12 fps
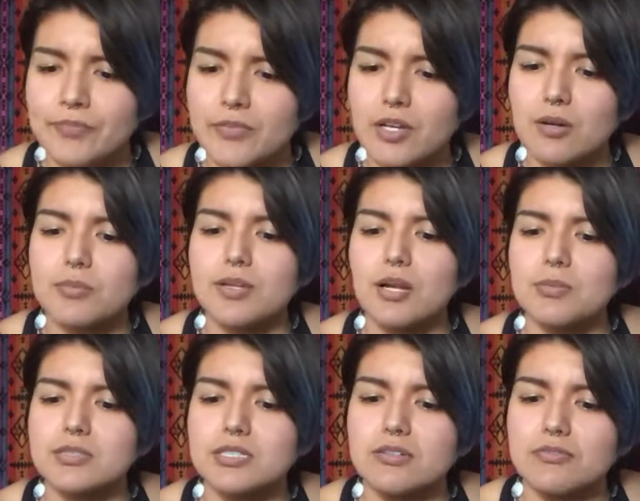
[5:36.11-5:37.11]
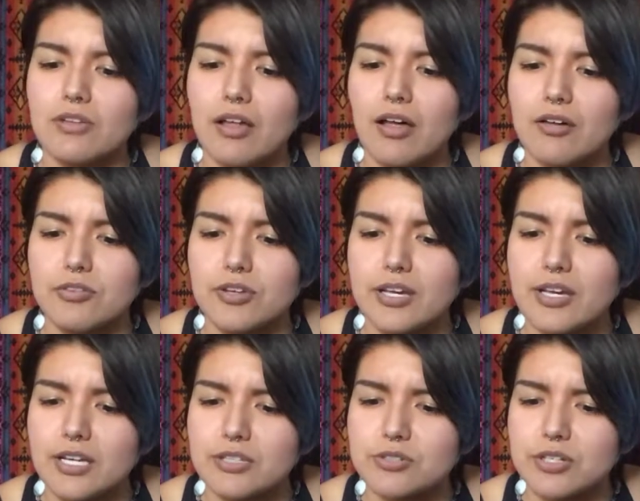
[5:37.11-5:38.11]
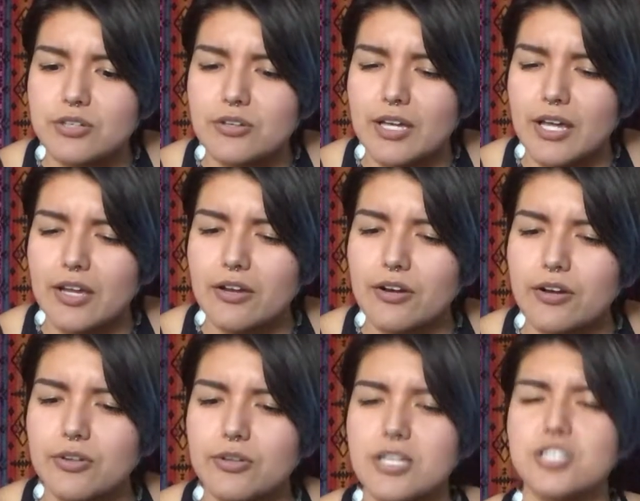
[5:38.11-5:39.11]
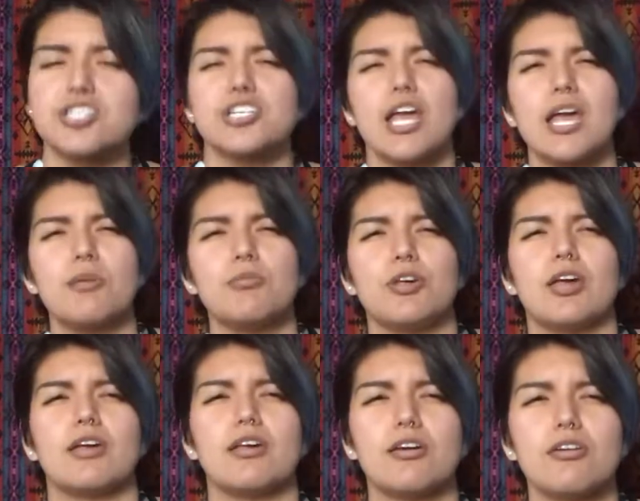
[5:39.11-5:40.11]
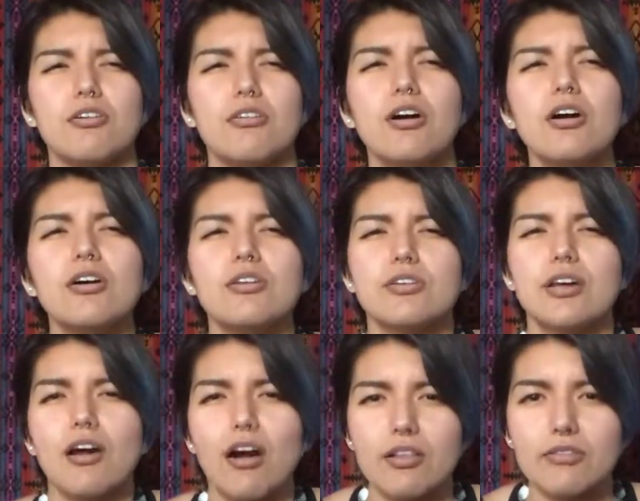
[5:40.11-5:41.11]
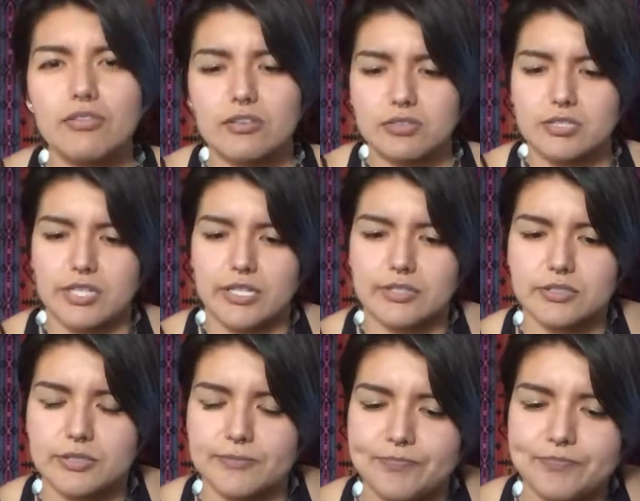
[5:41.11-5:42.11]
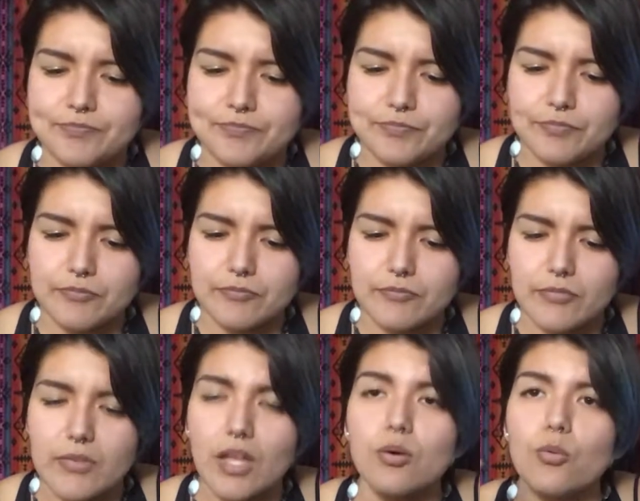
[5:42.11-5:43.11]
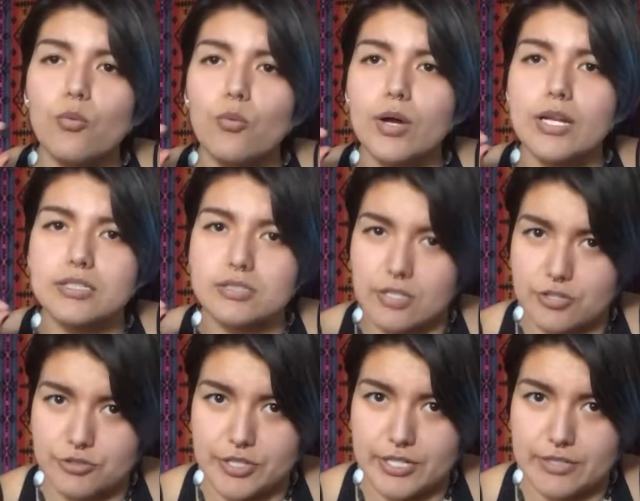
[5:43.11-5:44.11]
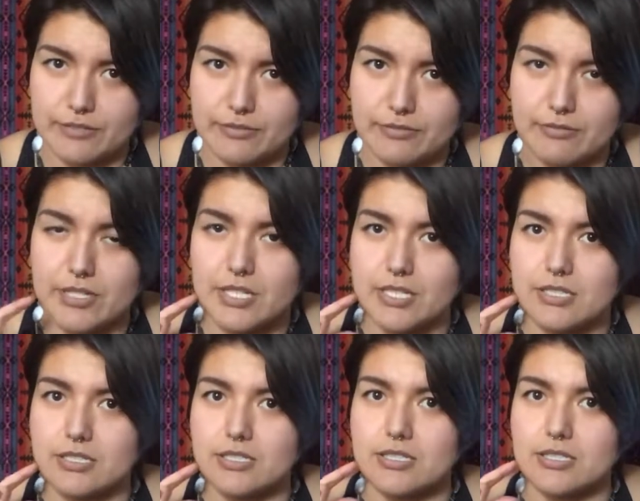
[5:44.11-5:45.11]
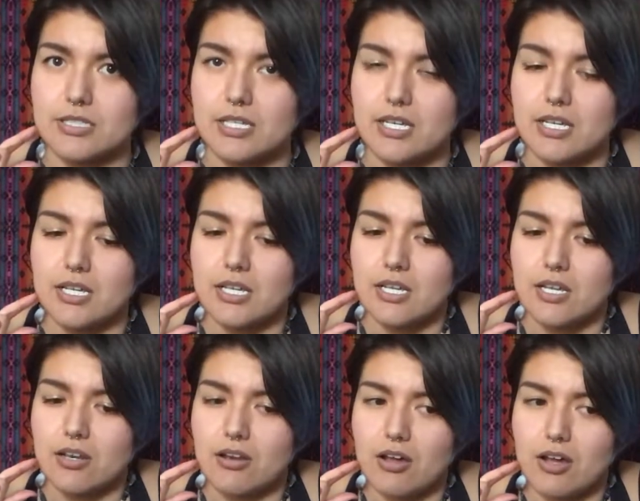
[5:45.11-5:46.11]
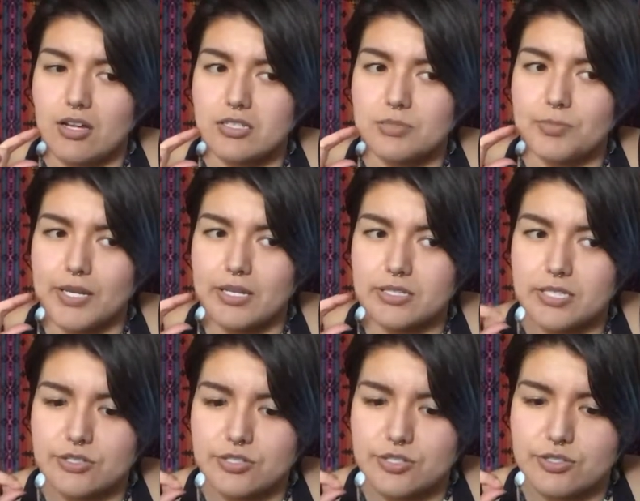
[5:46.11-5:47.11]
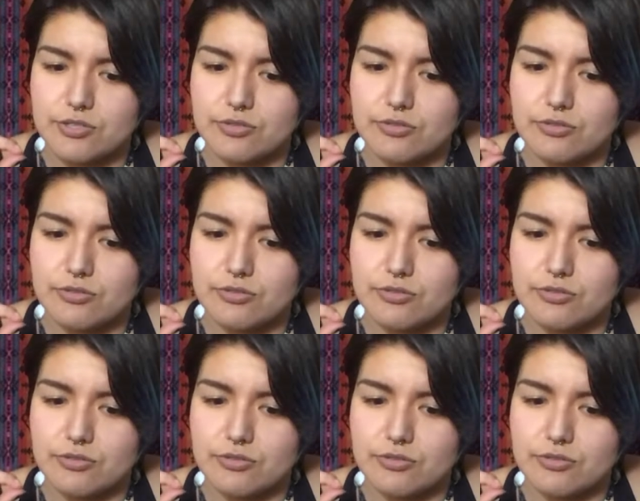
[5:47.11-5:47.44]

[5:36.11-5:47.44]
The complete opposite of love. You get hatred. You get anger. You get shame. You get guilt. You get all of those things when it's not treated, when it's not paid attention to.